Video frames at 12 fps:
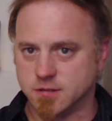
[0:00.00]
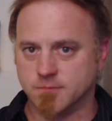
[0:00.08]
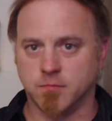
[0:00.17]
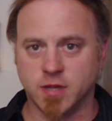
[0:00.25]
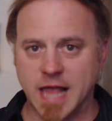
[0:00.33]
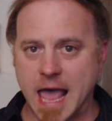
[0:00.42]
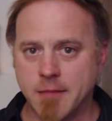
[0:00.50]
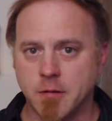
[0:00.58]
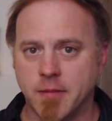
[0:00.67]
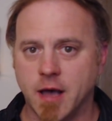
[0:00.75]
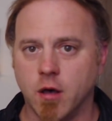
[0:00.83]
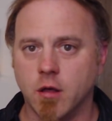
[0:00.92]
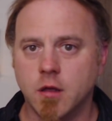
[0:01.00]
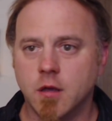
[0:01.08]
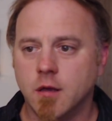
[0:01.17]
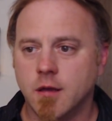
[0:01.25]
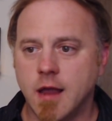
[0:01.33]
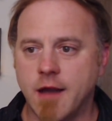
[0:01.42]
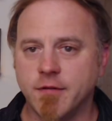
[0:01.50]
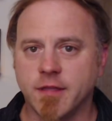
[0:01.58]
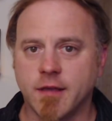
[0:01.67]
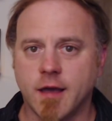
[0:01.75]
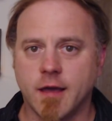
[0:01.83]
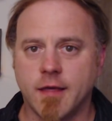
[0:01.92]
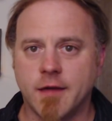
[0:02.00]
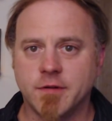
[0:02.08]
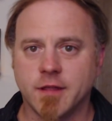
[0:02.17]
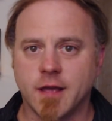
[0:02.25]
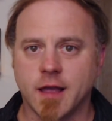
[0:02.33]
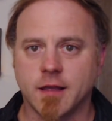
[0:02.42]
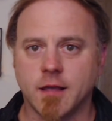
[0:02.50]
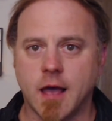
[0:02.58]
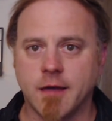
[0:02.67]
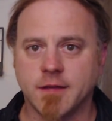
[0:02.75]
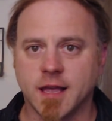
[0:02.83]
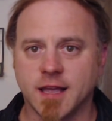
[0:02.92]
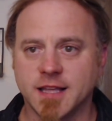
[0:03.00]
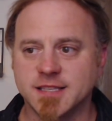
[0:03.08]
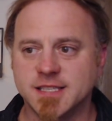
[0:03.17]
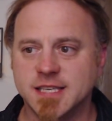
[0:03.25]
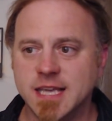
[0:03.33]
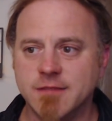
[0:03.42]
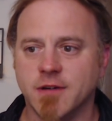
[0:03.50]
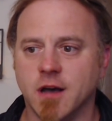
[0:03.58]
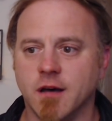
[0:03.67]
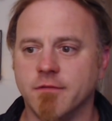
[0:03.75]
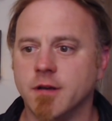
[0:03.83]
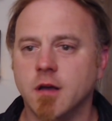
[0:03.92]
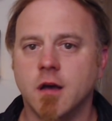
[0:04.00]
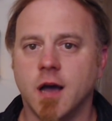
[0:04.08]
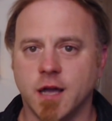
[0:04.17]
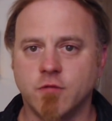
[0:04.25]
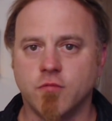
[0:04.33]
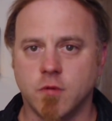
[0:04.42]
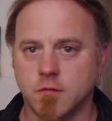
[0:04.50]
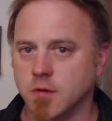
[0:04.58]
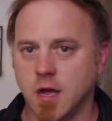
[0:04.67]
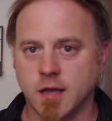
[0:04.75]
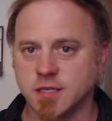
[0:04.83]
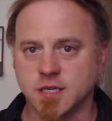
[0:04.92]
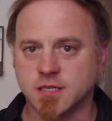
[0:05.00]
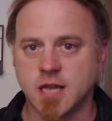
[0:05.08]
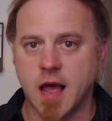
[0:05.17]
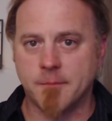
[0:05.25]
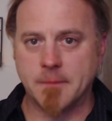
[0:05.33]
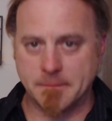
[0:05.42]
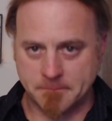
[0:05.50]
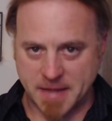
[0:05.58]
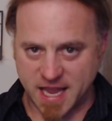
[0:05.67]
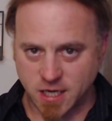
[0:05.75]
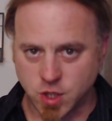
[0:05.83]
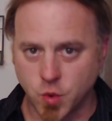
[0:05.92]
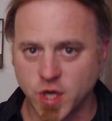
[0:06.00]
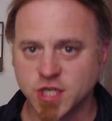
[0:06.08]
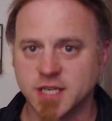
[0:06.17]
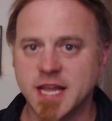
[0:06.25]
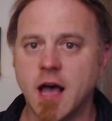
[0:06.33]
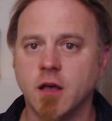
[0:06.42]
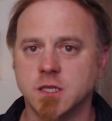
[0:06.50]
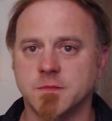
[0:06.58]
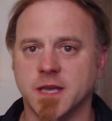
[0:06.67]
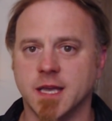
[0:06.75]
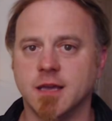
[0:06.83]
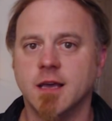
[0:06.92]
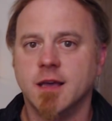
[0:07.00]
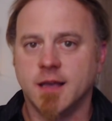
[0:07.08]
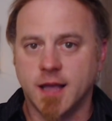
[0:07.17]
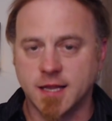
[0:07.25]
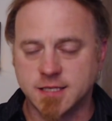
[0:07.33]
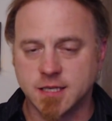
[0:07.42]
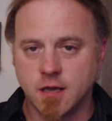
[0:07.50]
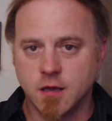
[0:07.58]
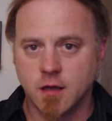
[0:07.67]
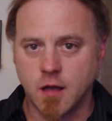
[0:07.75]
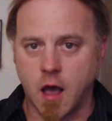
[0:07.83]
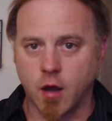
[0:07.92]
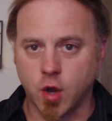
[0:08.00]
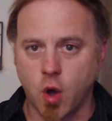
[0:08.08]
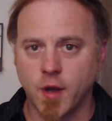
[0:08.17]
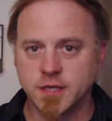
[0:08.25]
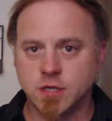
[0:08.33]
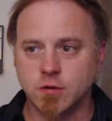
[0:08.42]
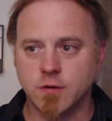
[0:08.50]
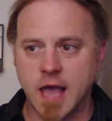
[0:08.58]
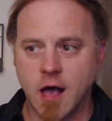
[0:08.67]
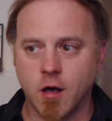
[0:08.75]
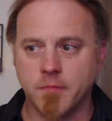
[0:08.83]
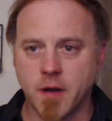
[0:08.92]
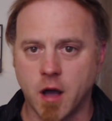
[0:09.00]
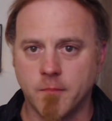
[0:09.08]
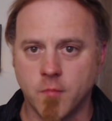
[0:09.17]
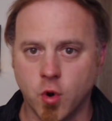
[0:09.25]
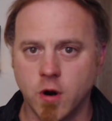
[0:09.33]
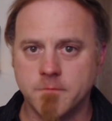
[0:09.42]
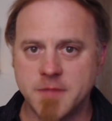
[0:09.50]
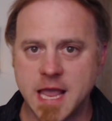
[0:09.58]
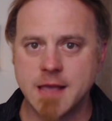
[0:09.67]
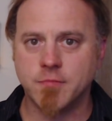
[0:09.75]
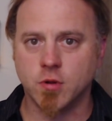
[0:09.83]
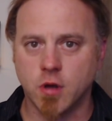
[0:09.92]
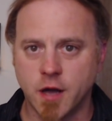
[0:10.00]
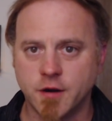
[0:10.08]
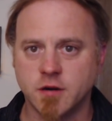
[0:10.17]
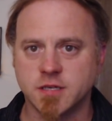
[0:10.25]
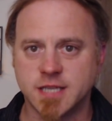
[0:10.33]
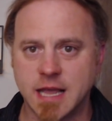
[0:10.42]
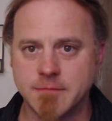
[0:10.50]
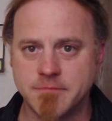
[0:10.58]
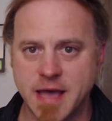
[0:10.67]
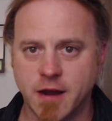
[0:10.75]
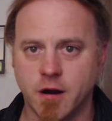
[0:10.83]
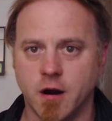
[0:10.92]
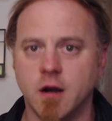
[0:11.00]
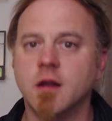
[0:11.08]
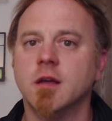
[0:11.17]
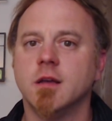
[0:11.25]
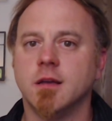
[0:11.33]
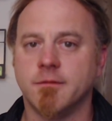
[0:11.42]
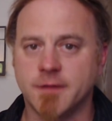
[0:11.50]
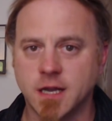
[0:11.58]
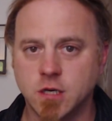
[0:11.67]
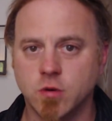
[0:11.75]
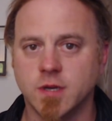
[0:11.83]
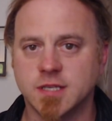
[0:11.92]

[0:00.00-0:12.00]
blab about everything I everything I, I can conceive of. I it's just my intuition tells me it's going to help more people understand better if I do it